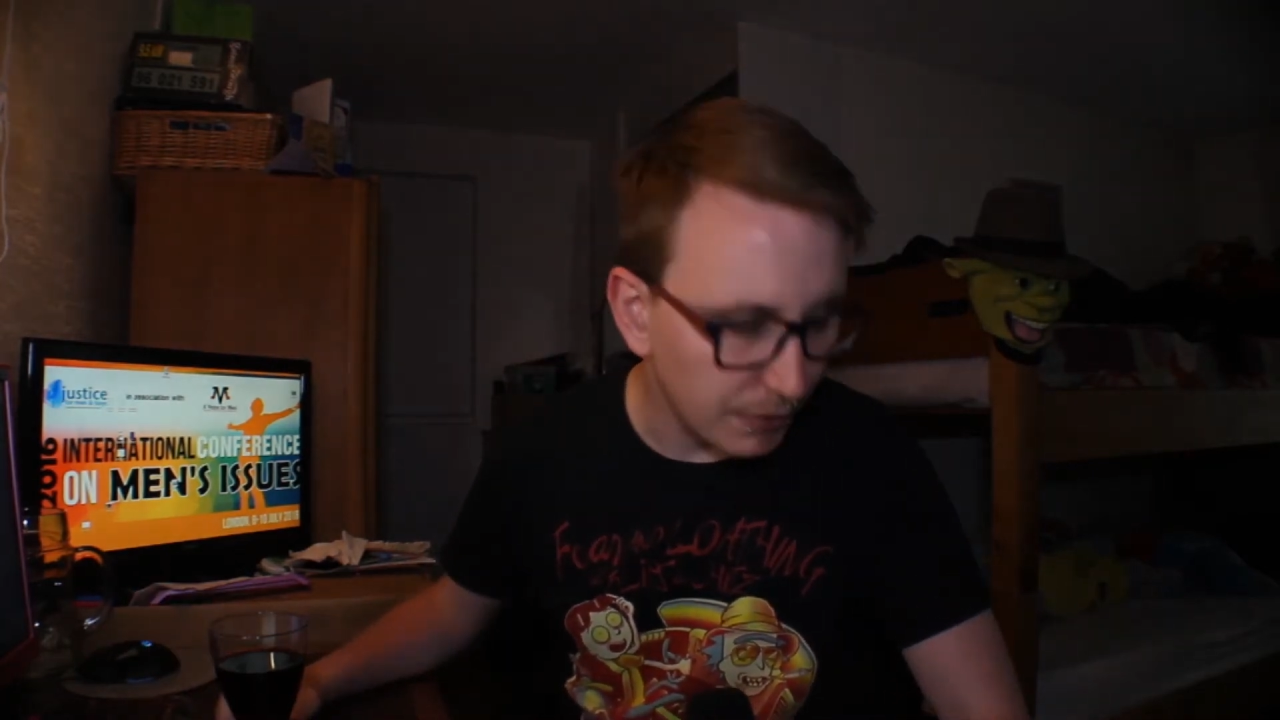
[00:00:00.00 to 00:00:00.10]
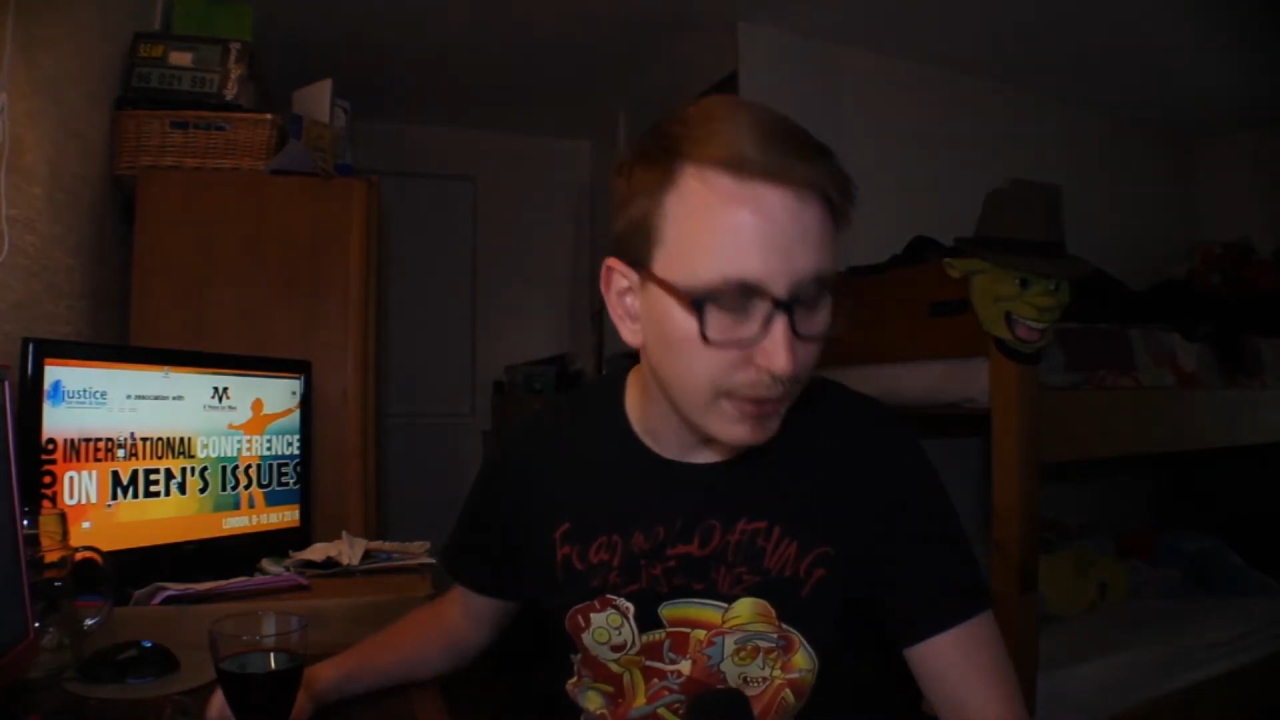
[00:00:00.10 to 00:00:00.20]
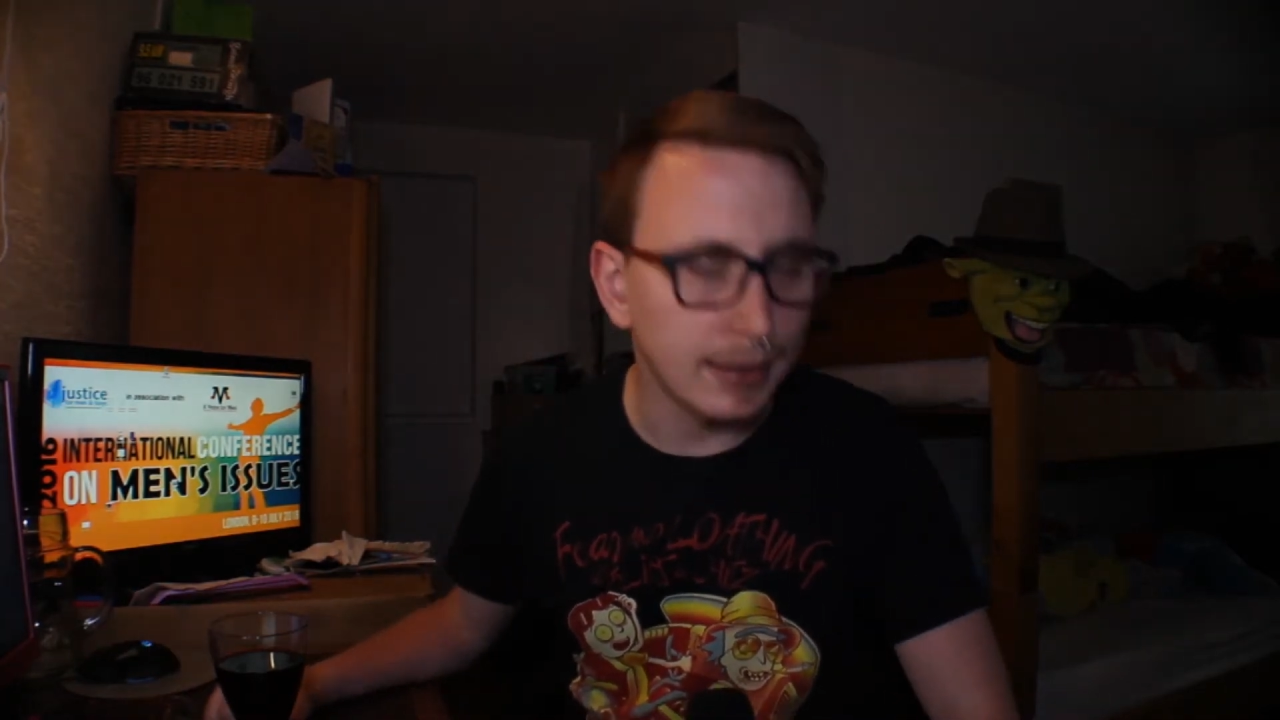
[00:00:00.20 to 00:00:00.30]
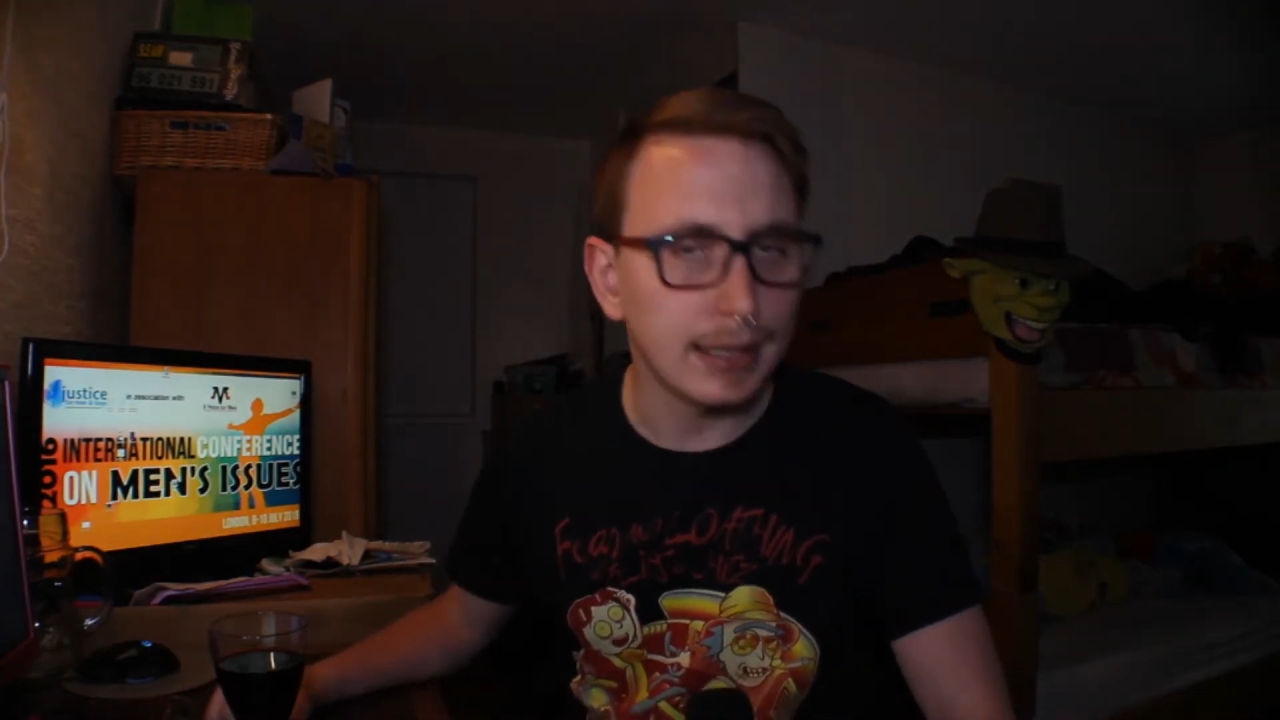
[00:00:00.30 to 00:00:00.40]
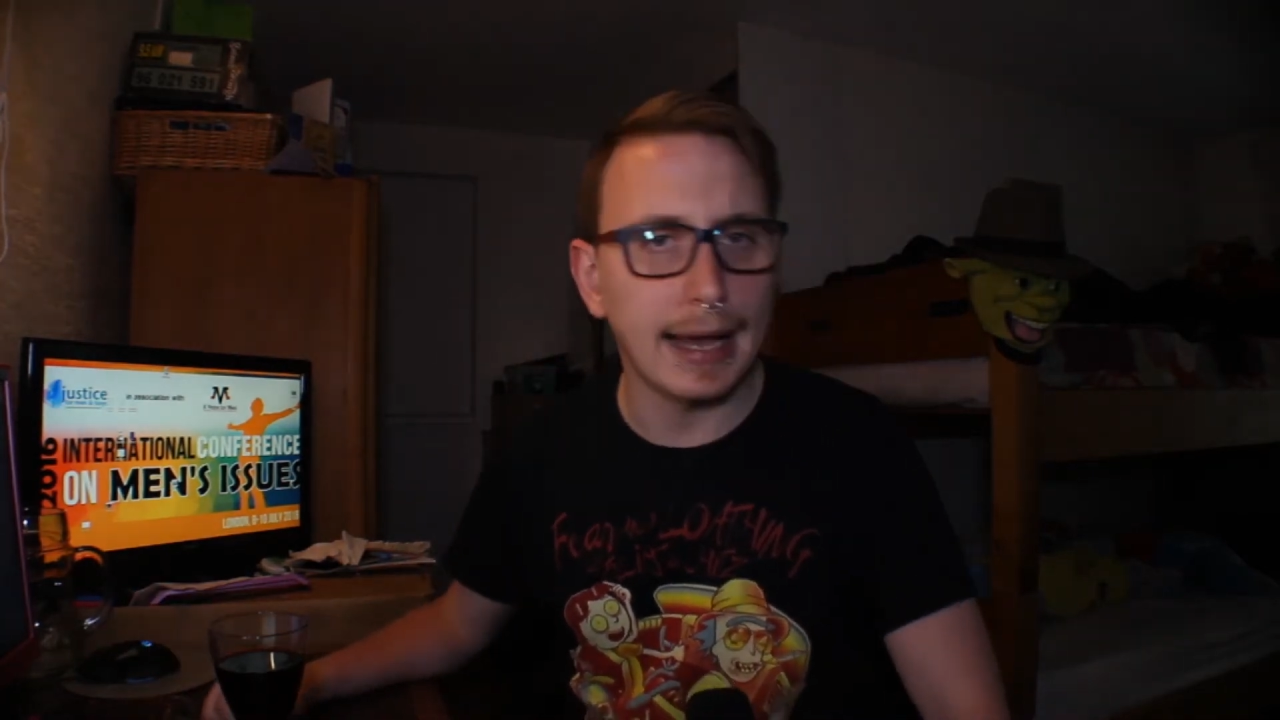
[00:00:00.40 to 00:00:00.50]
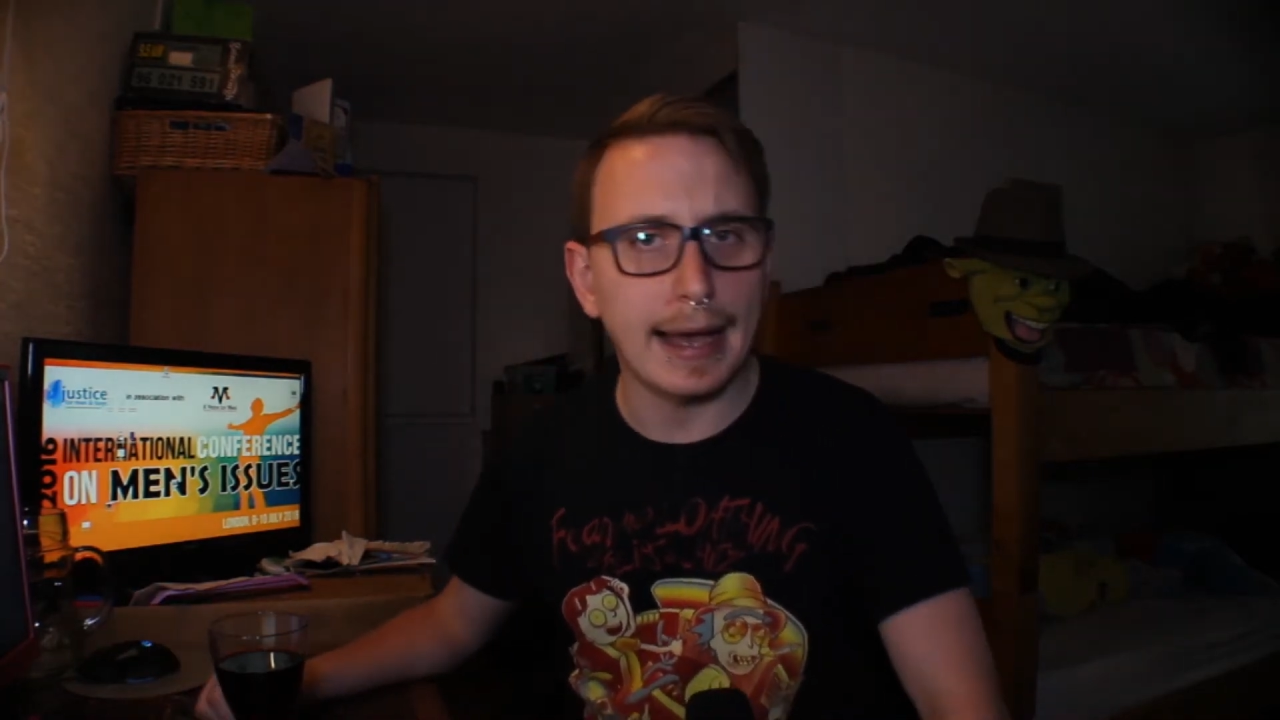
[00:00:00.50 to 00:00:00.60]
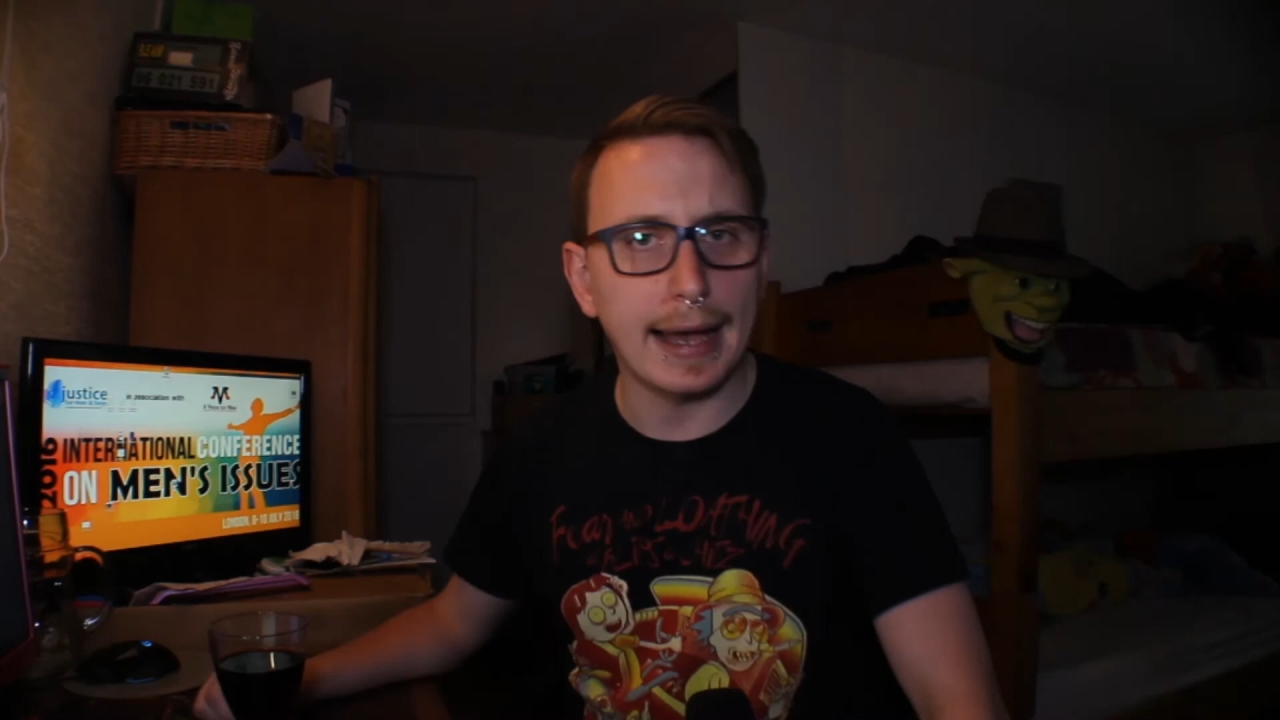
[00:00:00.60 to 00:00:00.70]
they had